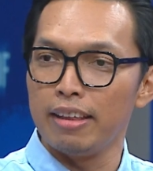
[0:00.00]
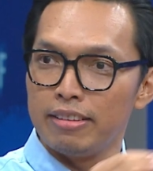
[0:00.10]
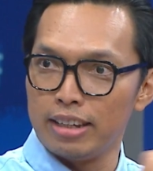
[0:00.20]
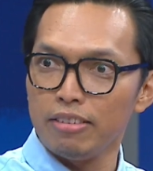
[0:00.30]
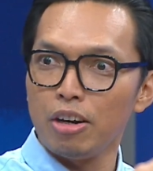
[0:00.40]
And
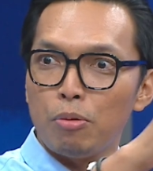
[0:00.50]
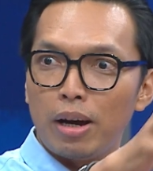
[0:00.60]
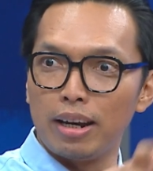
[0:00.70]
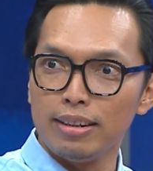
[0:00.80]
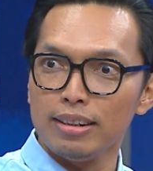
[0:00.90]
the other
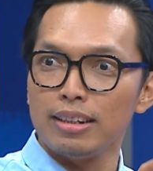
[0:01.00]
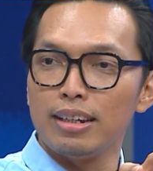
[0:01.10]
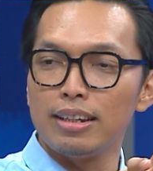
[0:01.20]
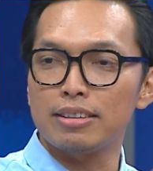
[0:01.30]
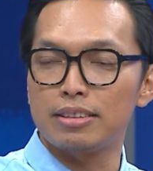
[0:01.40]
one
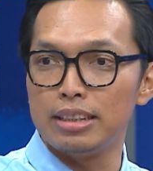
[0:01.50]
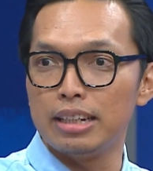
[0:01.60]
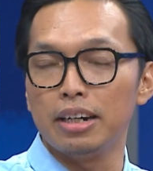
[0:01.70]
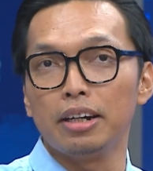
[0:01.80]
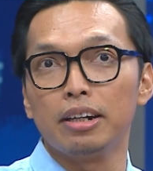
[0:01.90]
is
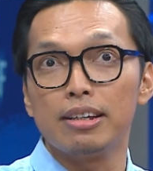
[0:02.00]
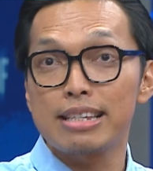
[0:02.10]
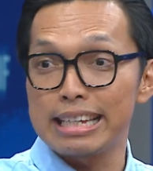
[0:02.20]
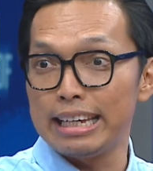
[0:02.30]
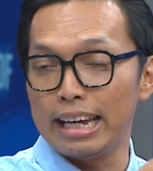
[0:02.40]
the uh,
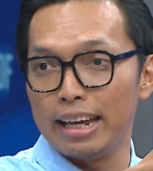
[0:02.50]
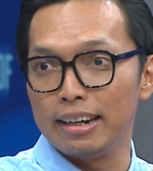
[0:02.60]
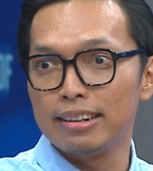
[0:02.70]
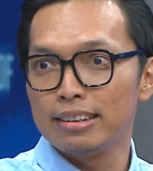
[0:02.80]
C E M,